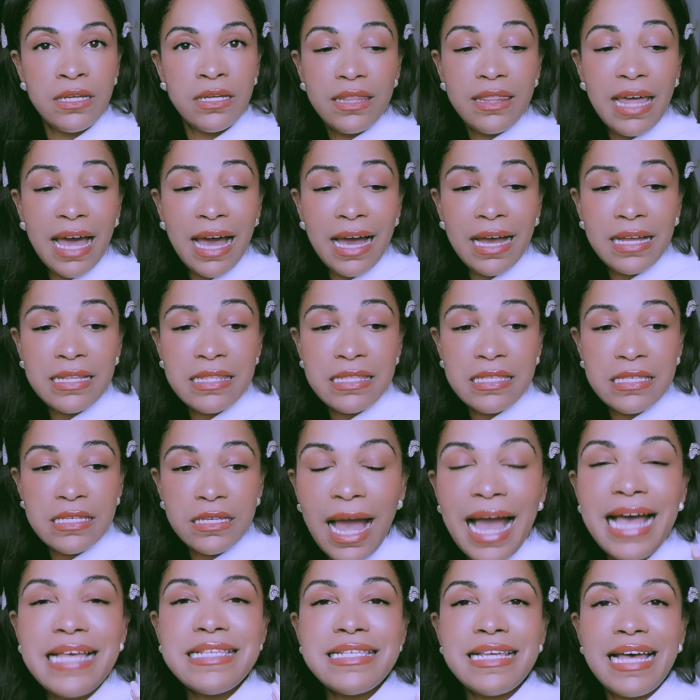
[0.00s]
that
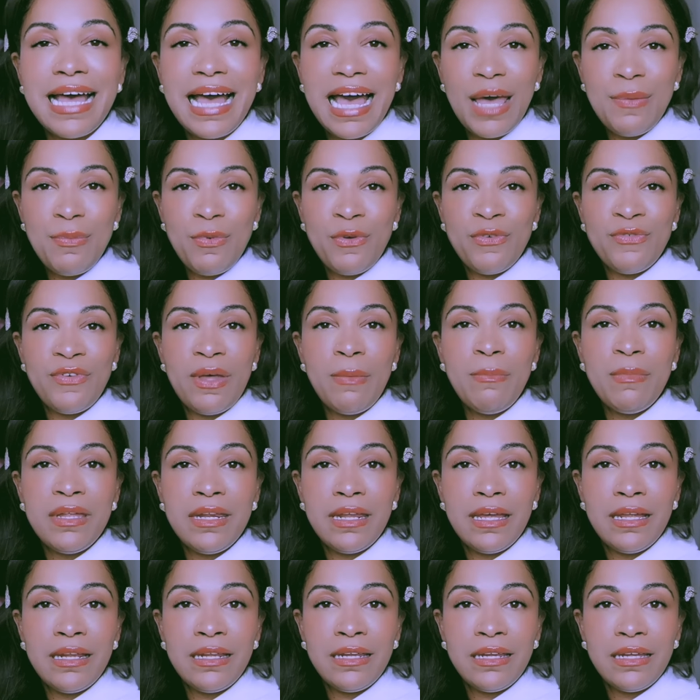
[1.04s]
as a
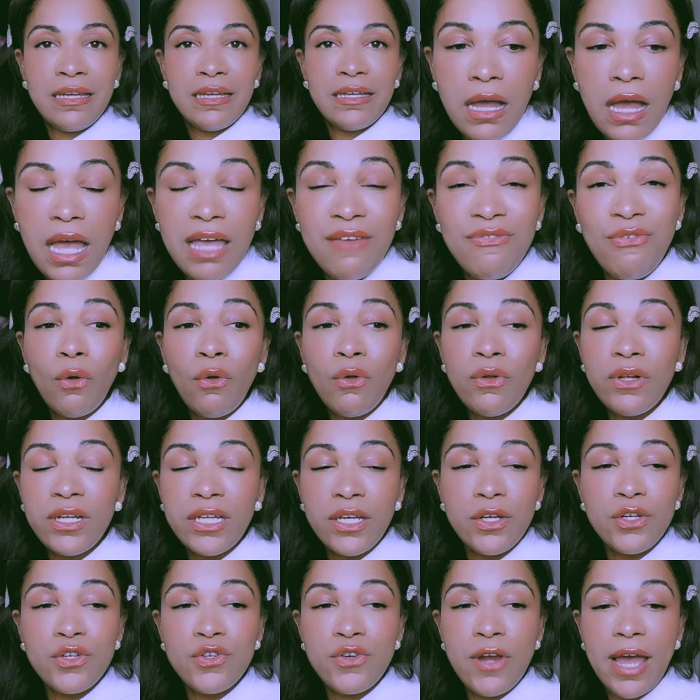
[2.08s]
hyper-feminine, I've only
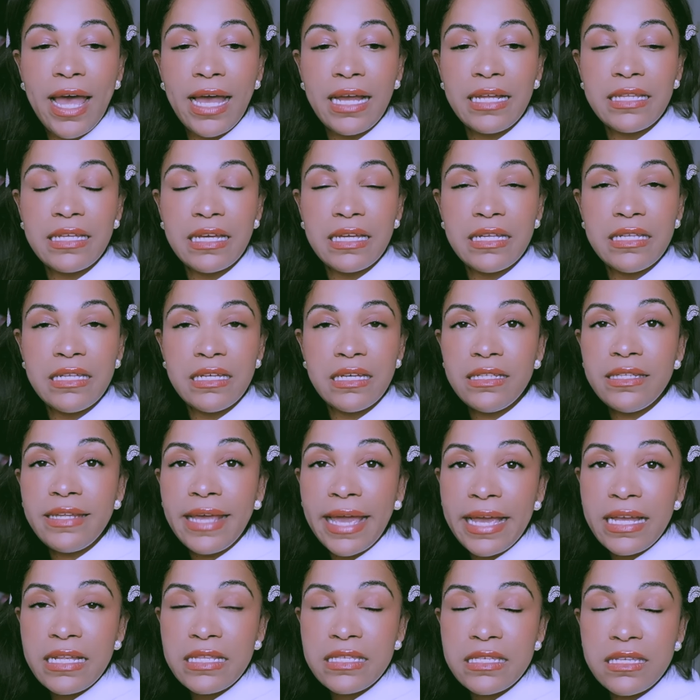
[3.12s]
attracted
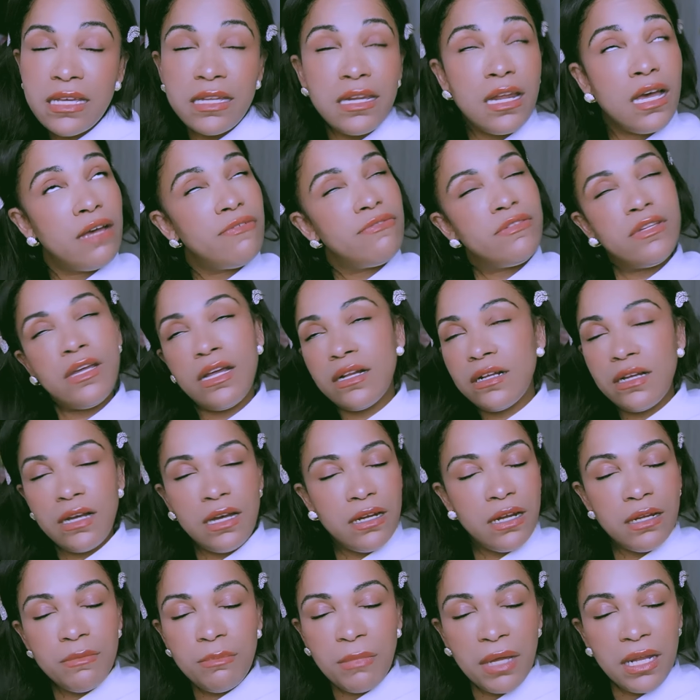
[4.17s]
dates and have not gone
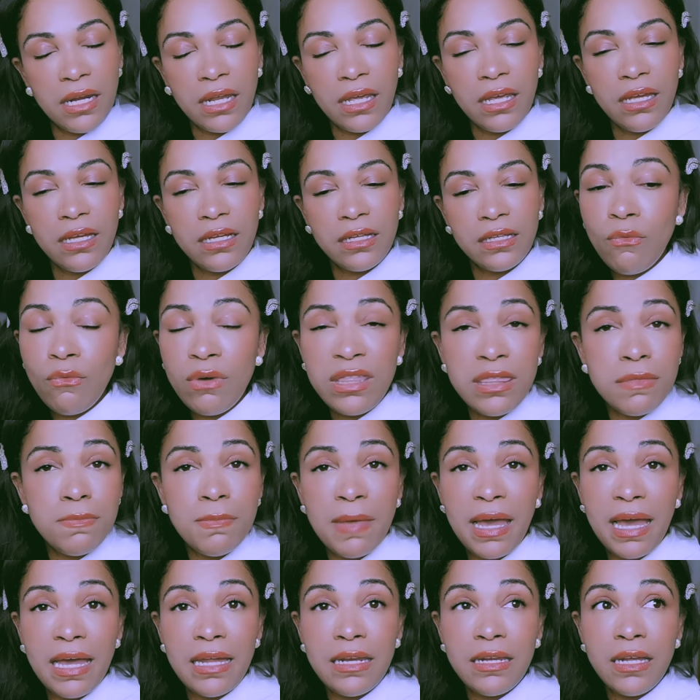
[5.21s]
on many with
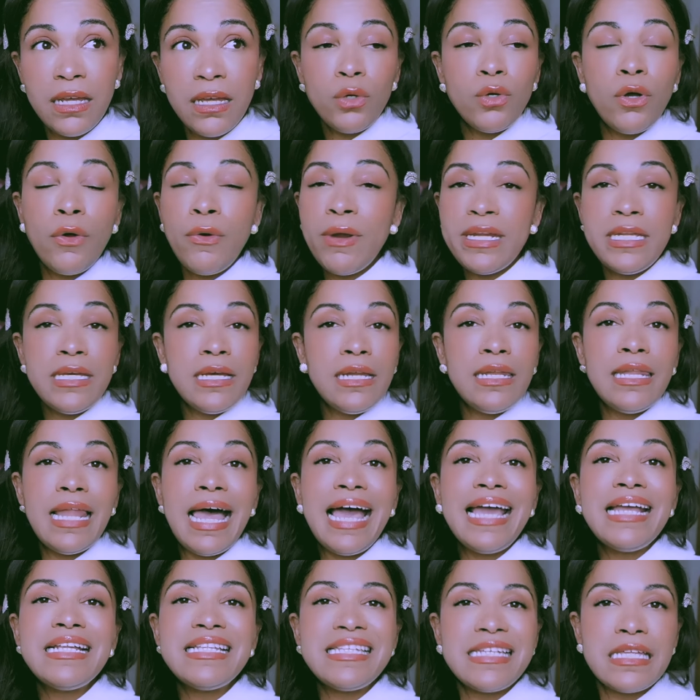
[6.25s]
men who already
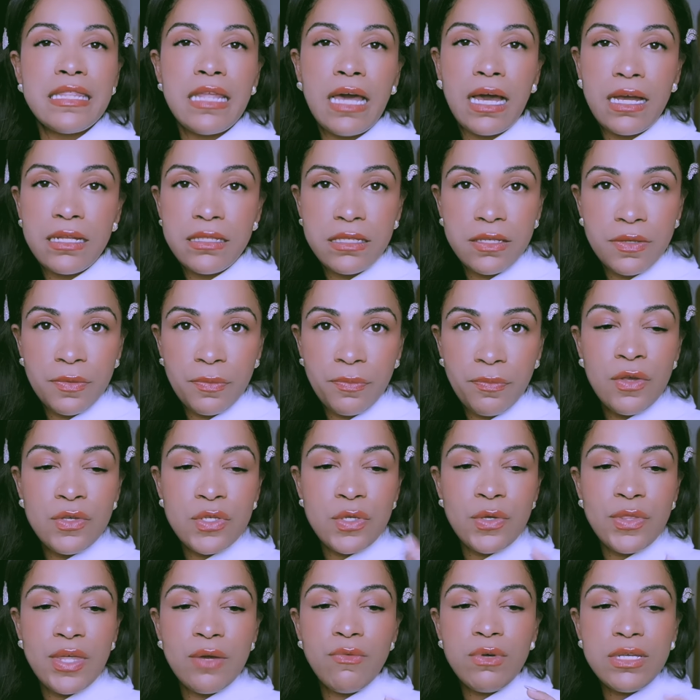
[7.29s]
aligned to that.
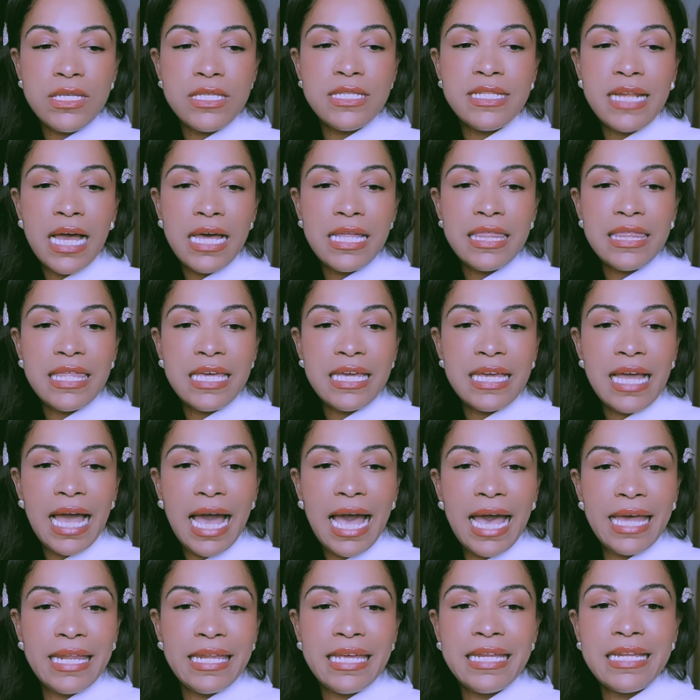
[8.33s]
So there was nothing
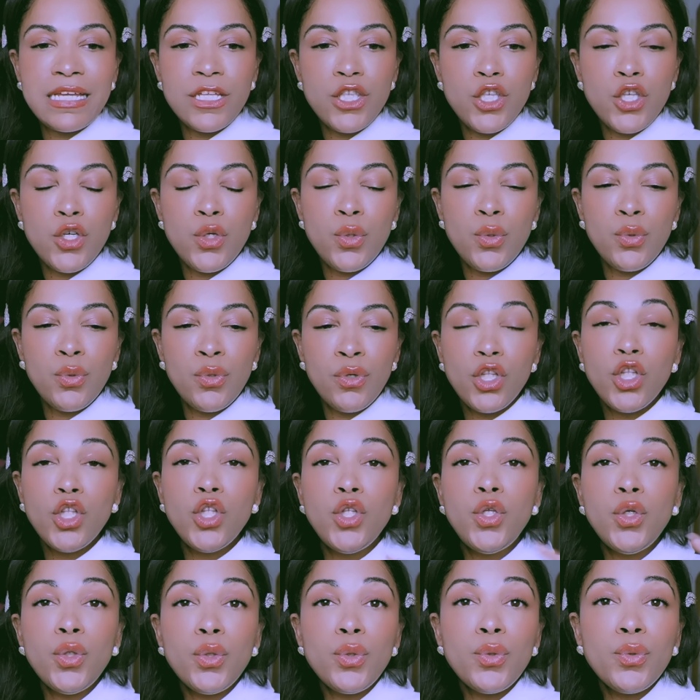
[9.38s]
I needed to
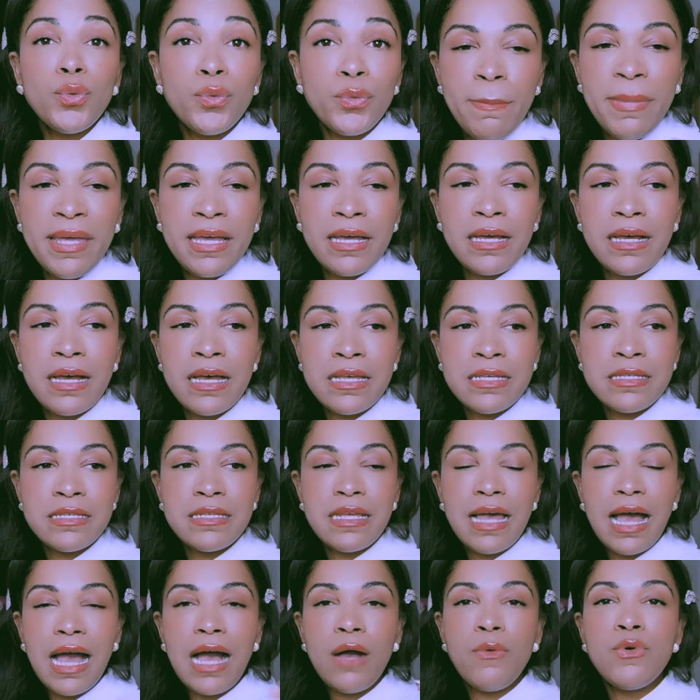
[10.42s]
do because
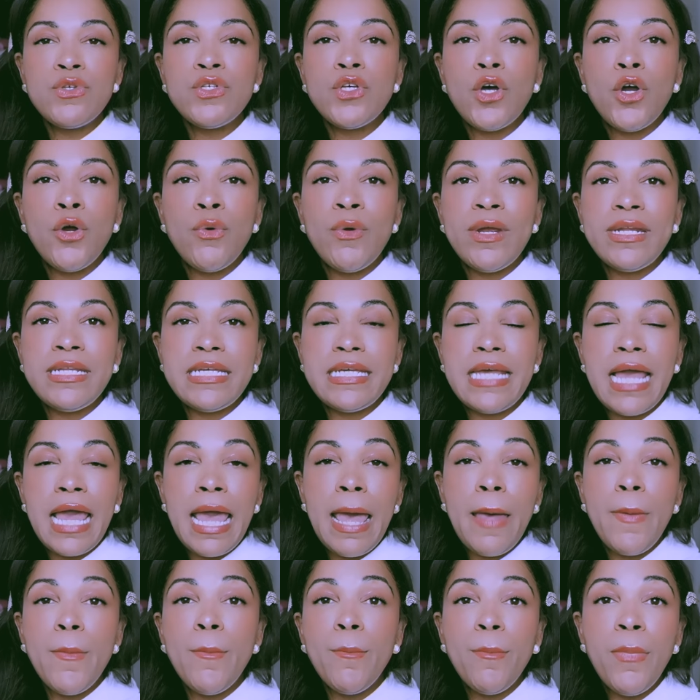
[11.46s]
I was already
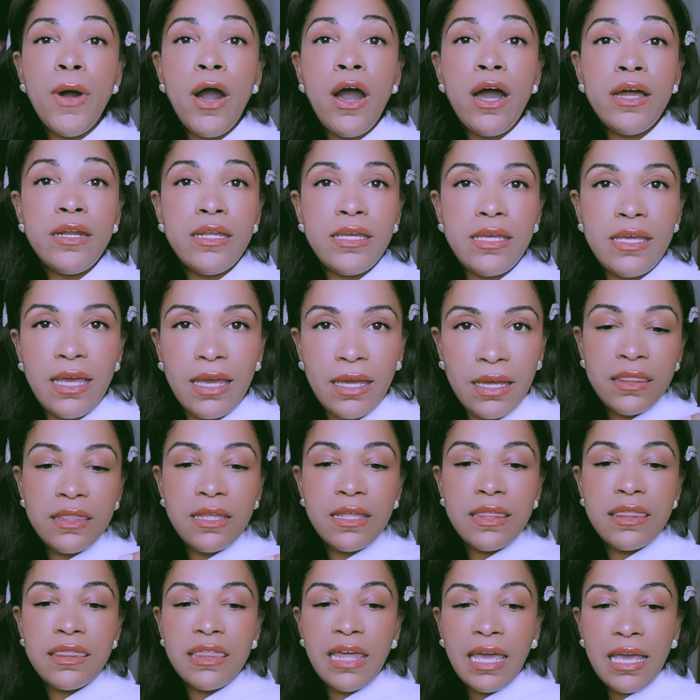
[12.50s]
embodying the
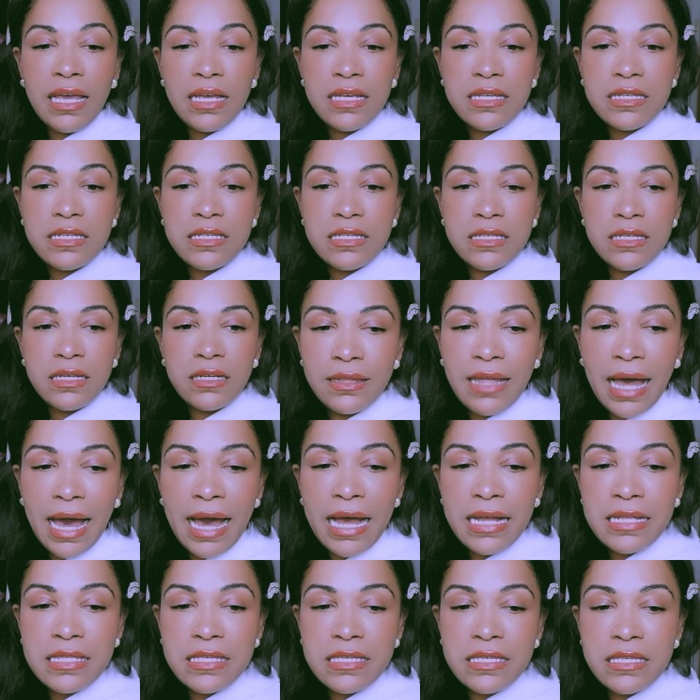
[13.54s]
things
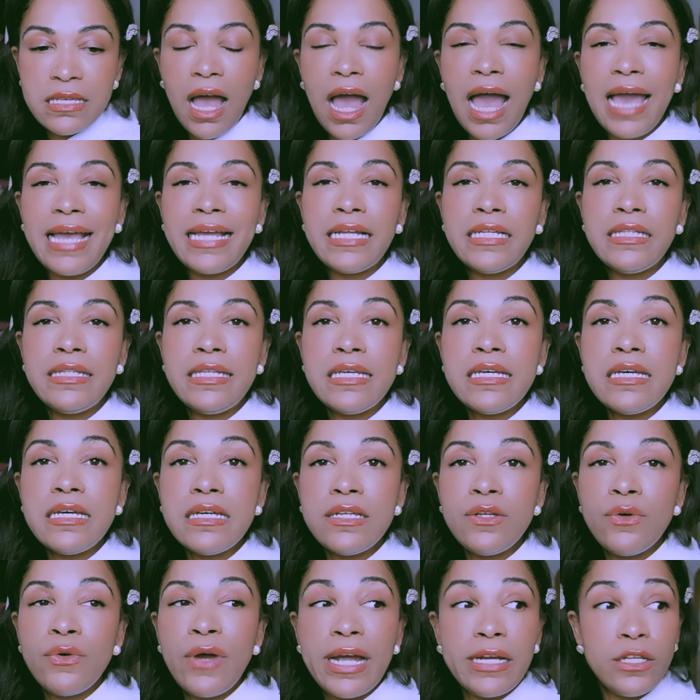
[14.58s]
that I
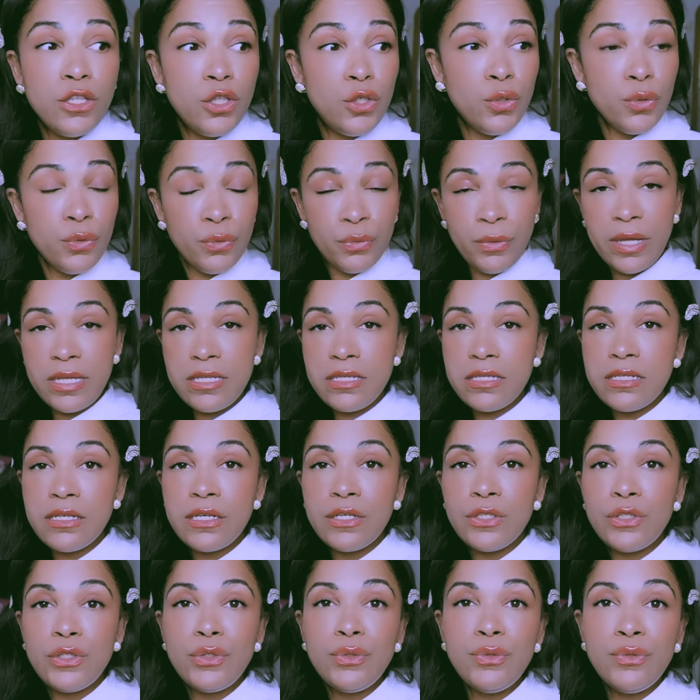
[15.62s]
did or I do, I still
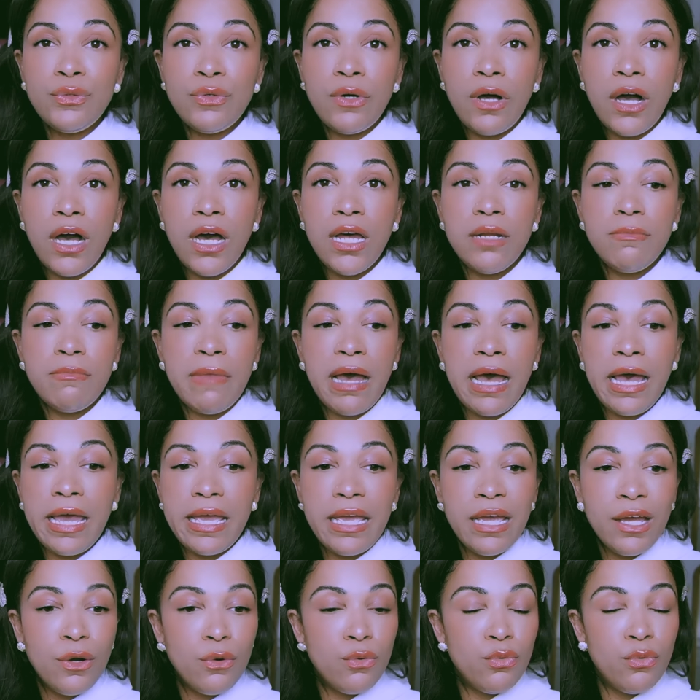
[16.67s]
do on my
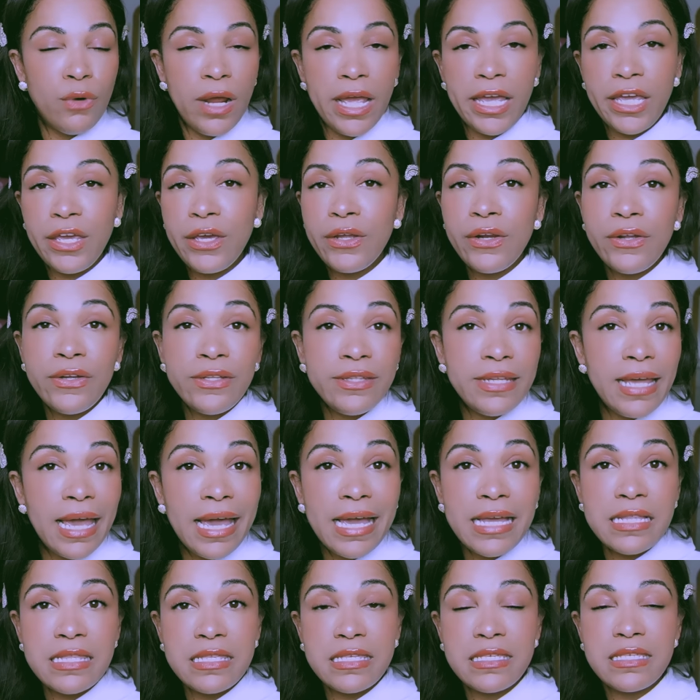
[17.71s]
regular
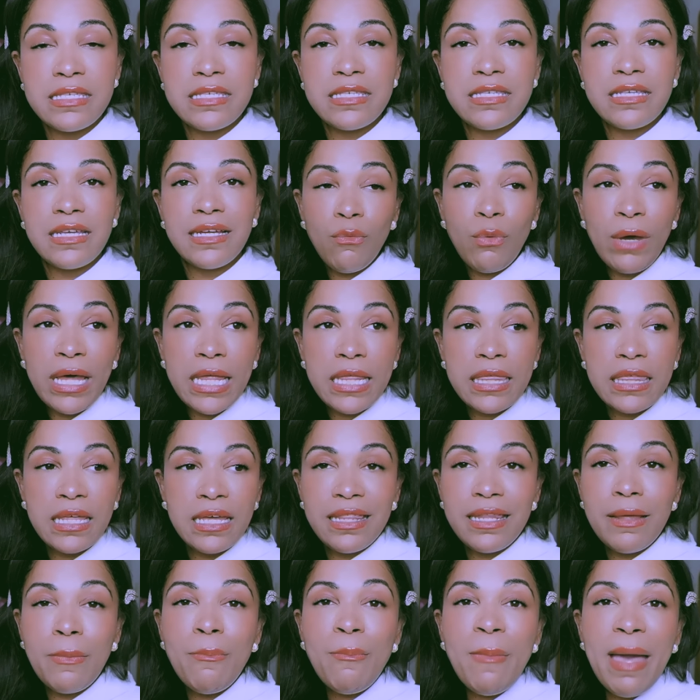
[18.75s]
dates with
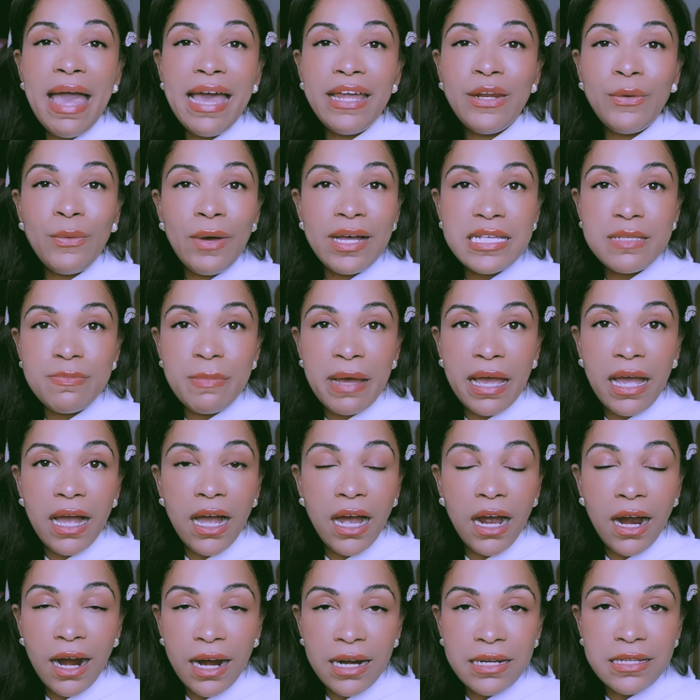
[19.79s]
the man who has my
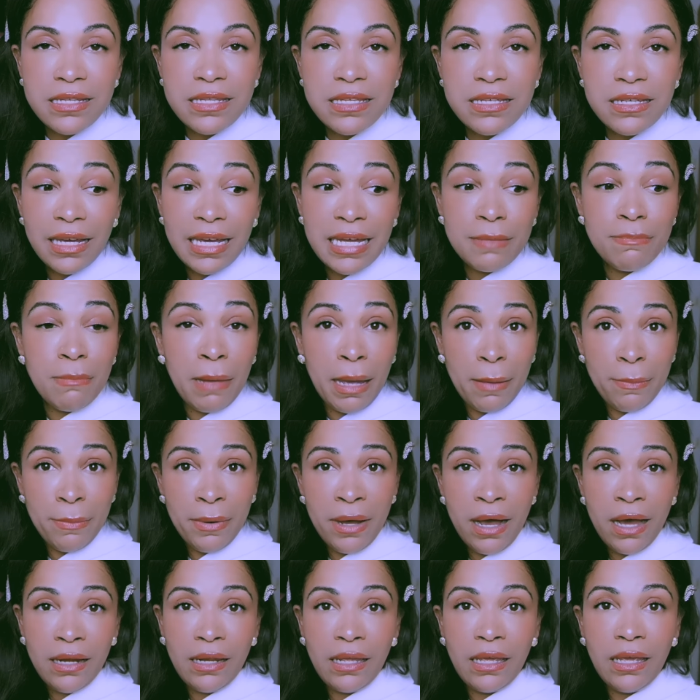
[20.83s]
heart and my
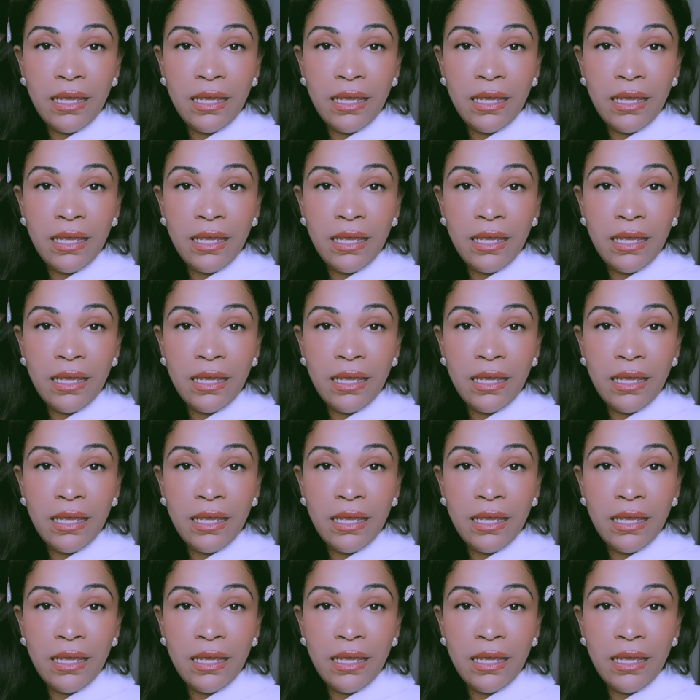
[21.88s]
body.